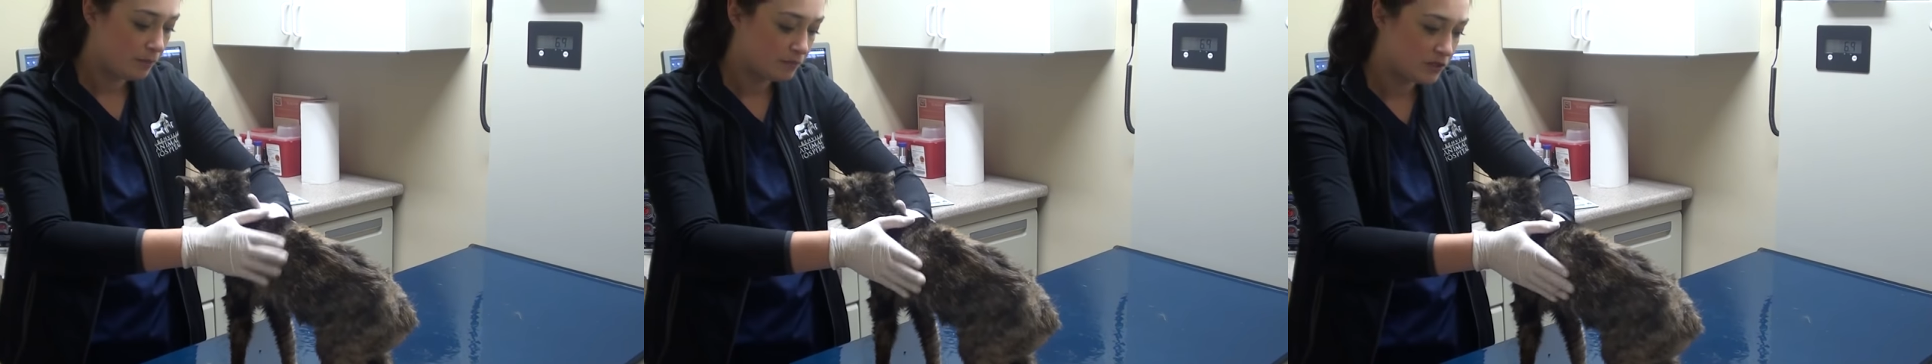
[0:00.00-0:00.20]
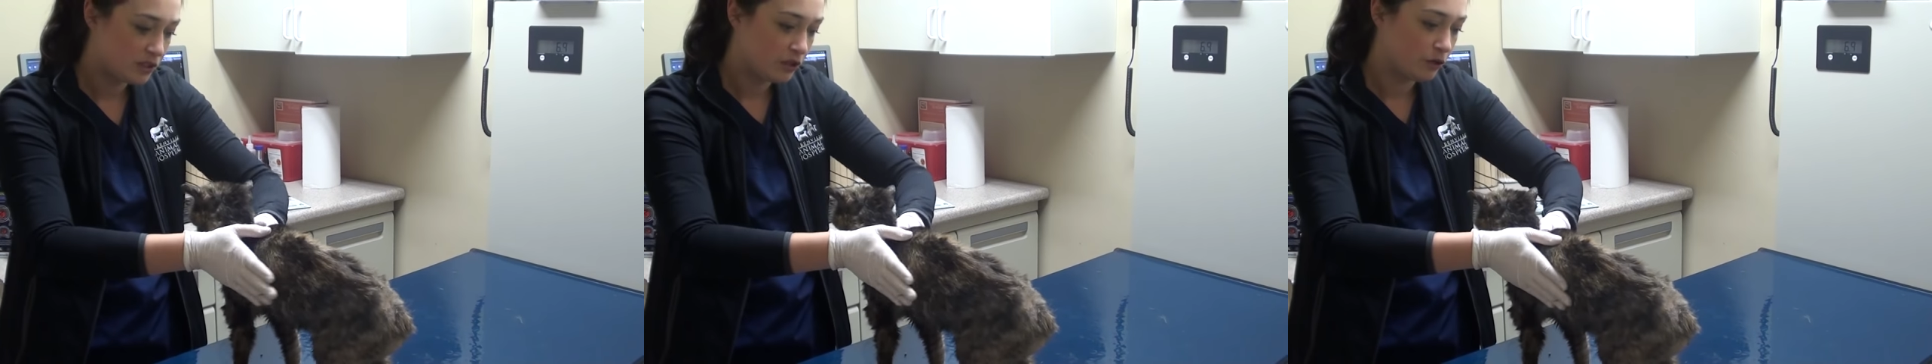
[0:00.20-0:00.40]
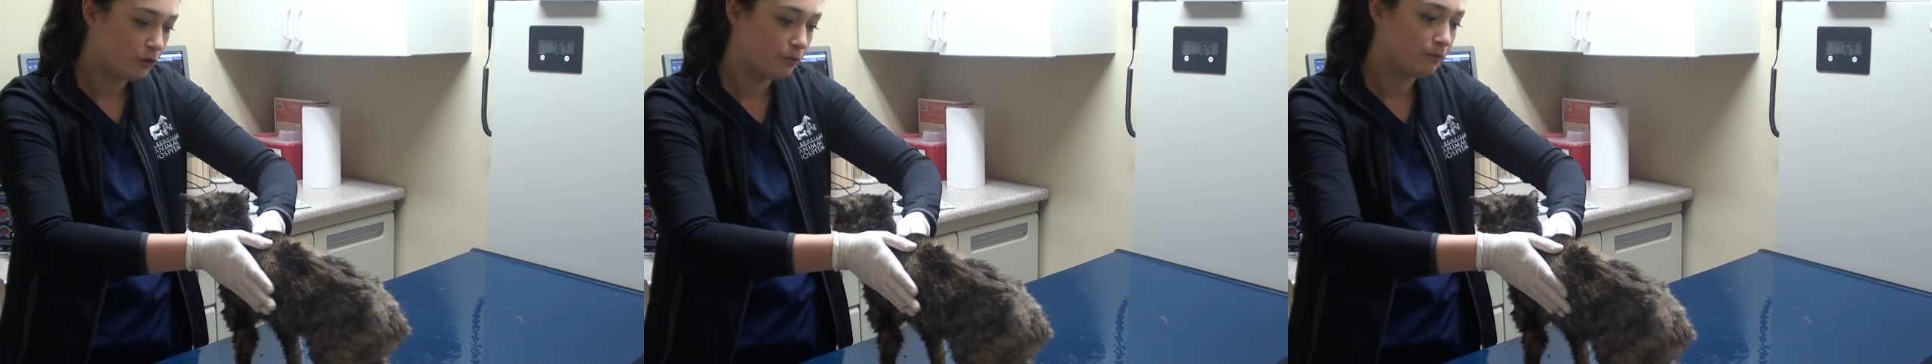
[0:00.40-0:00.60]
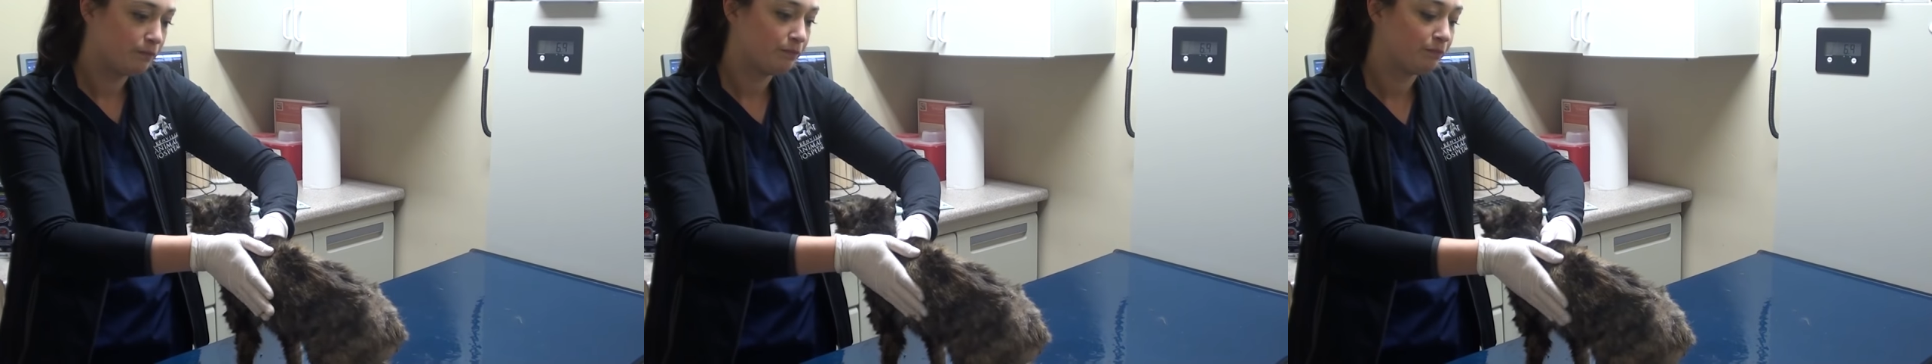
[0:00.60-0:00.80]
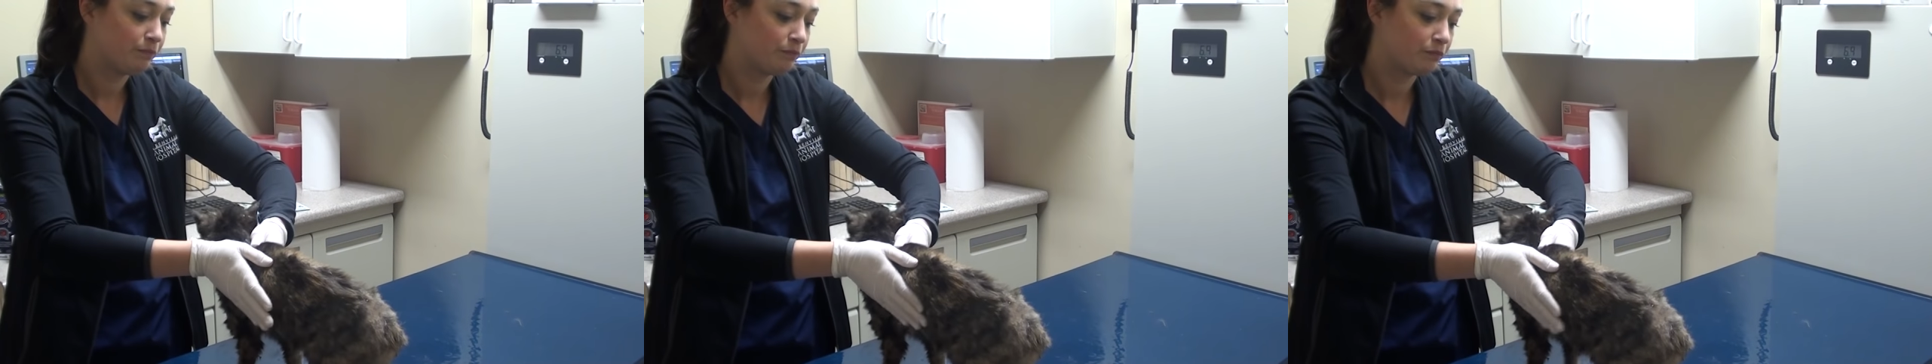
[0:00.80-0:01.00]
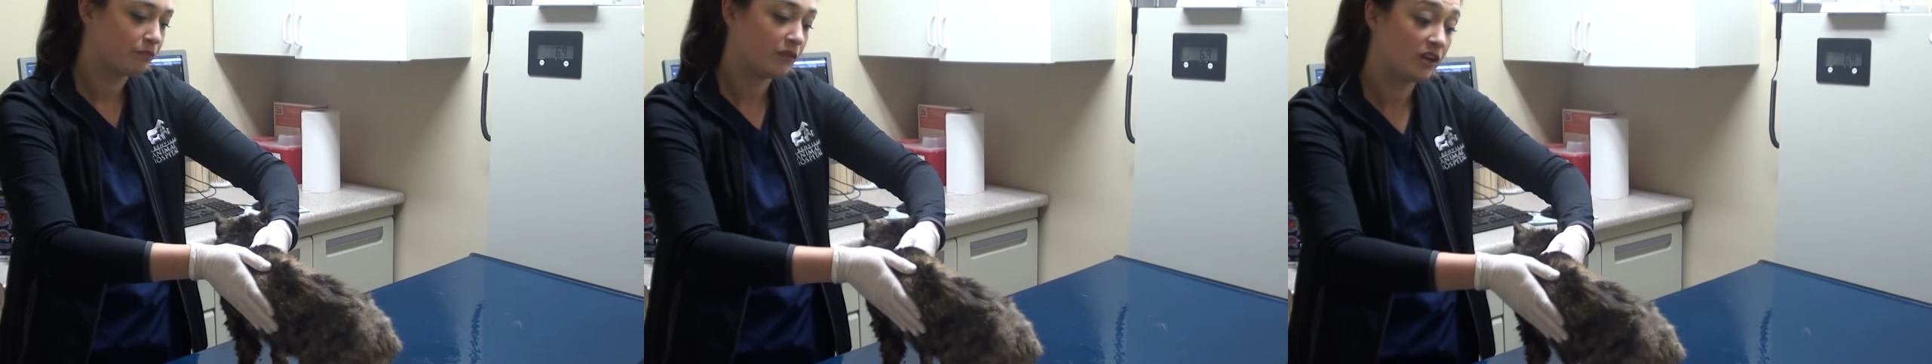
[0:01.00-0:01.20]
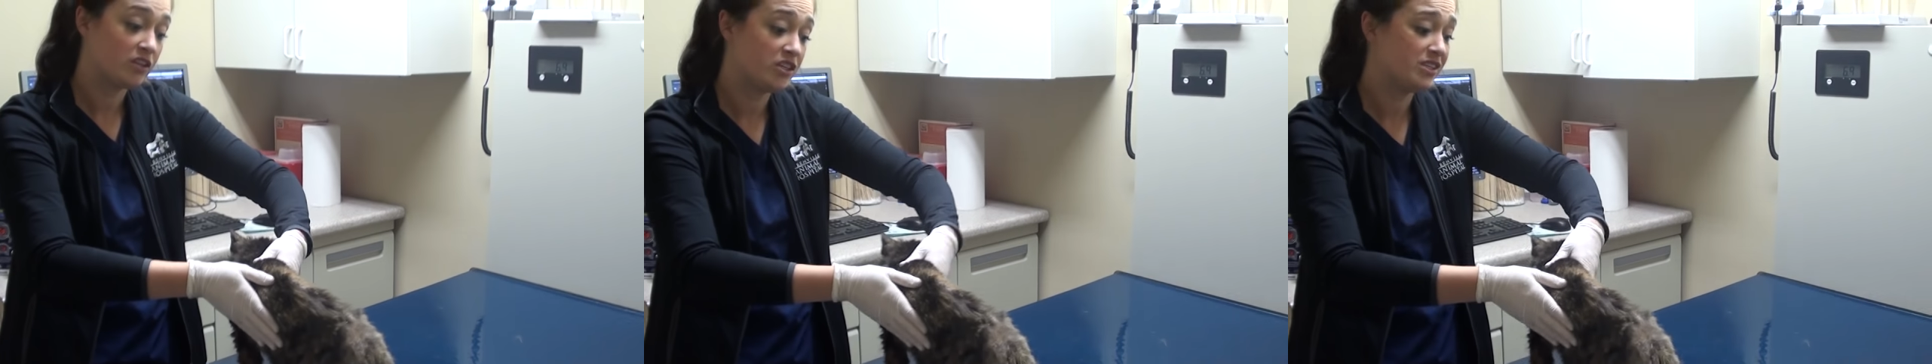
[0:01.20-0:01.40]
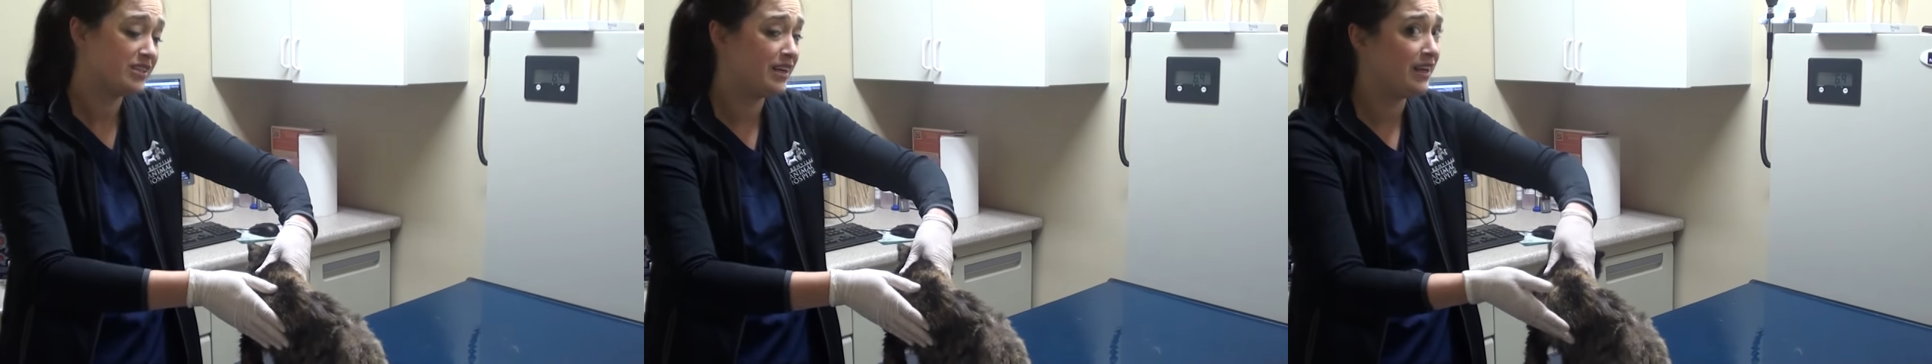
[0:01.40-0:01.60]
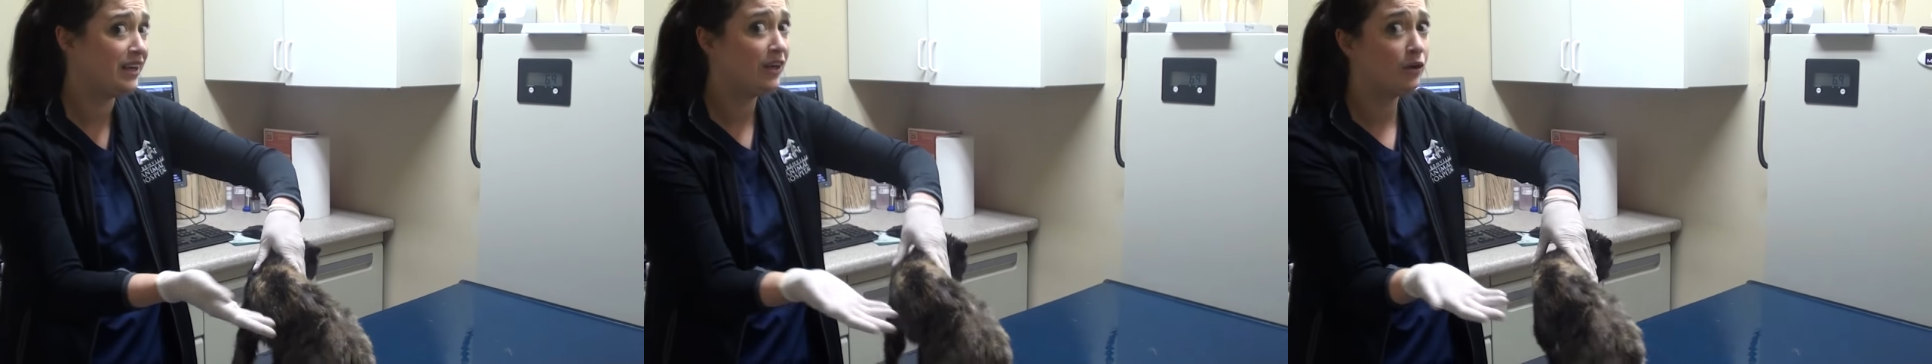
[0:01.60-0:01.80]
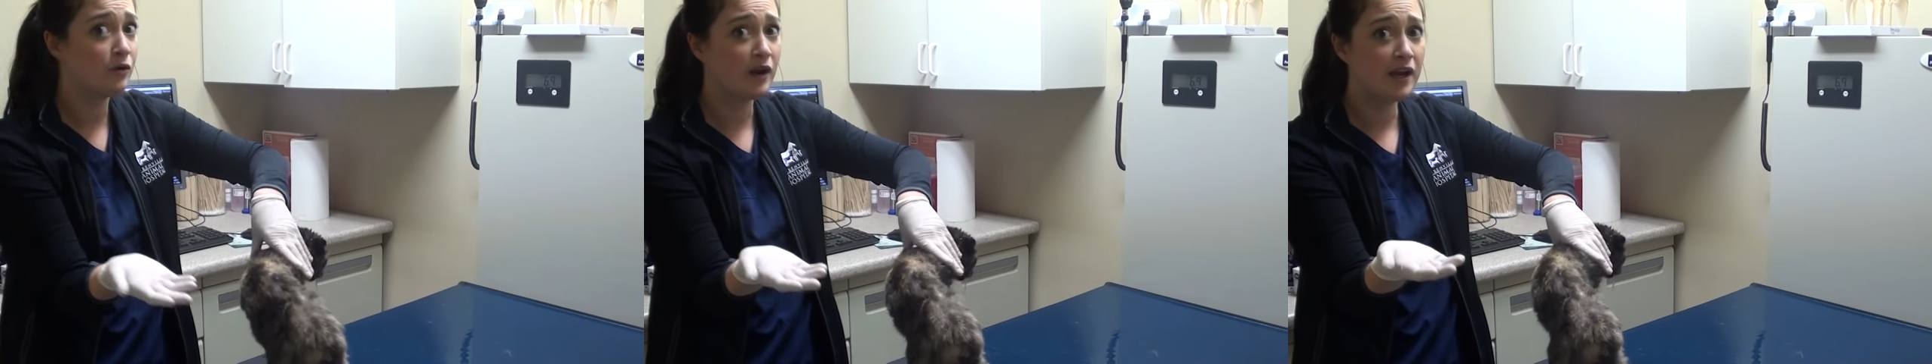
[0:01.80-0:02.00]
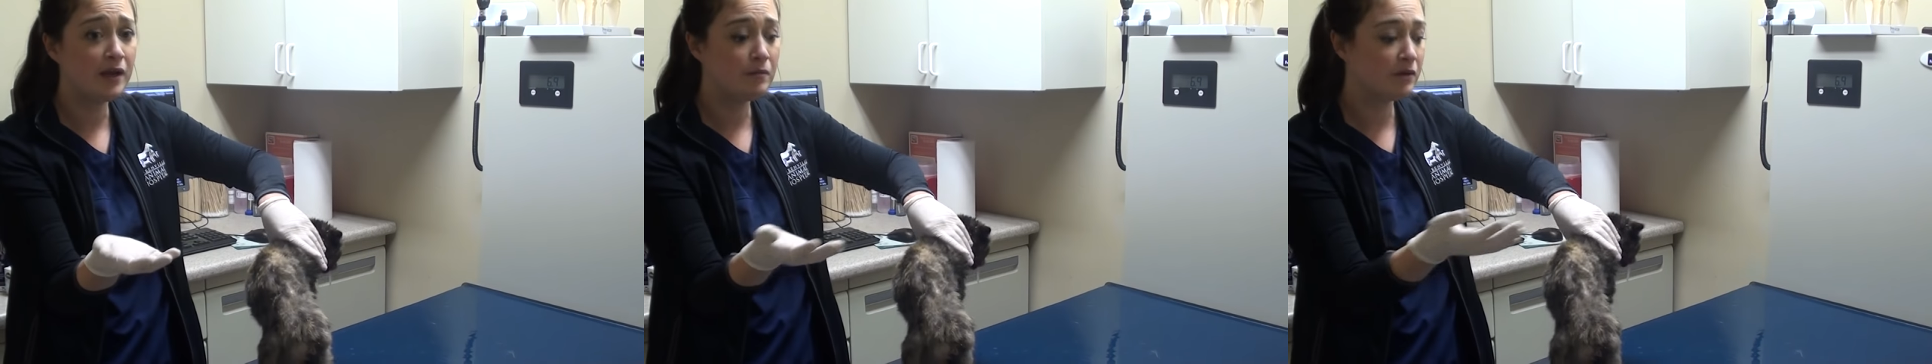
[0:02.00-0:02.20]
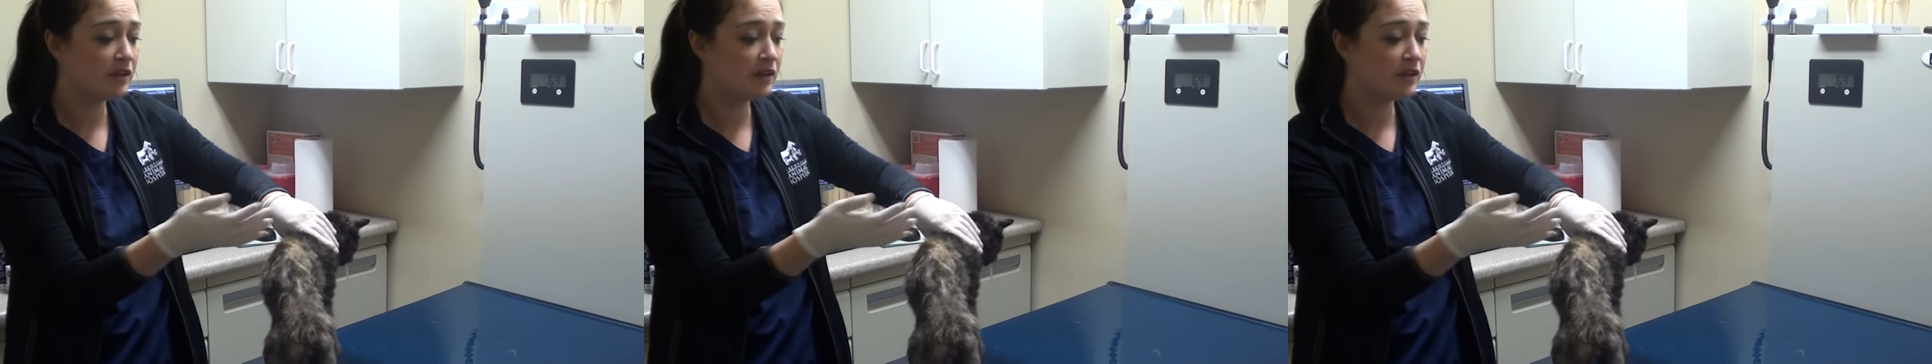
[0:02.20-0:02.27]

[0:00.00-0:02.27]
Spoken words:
So she's eating great,